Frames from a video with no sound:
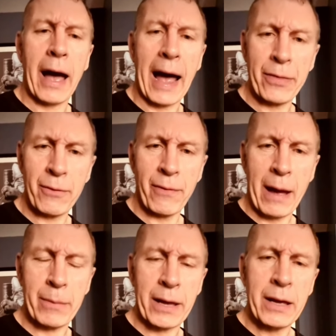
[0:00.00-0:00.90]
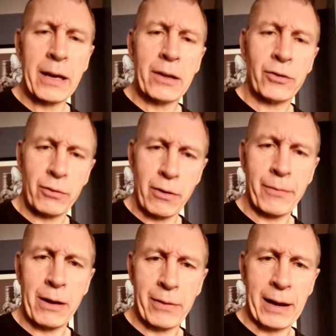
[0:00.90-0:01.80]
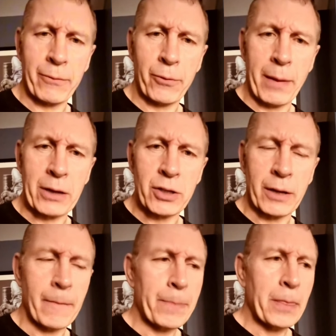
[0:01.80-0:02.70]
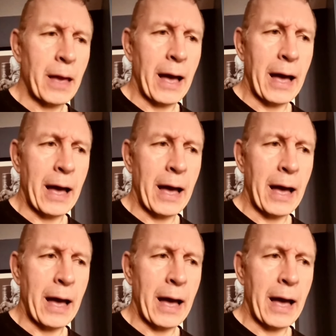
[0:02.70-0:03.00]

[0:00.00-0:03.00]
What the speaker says: and the family to reveal that information.